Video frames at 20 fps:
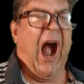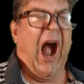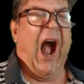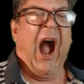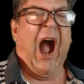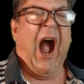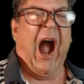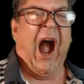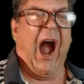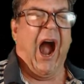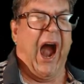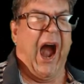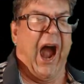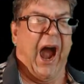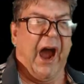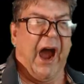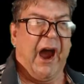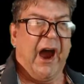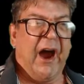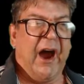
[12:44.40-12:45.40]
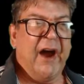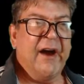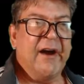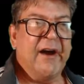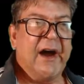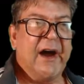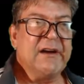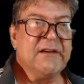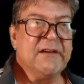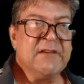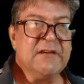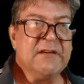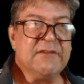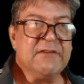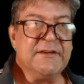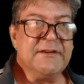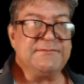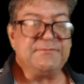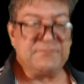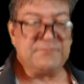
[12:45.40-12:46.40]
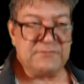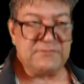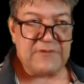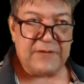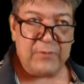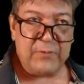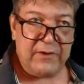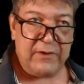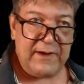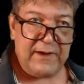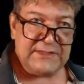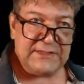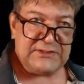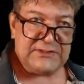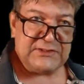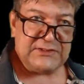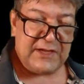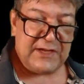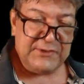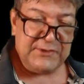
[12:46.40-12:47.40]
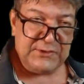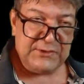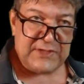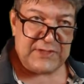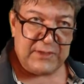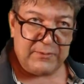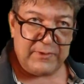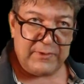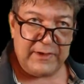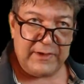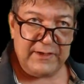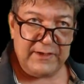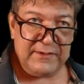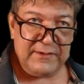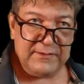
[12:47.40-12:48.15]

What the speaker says: And whereas it's not used that way.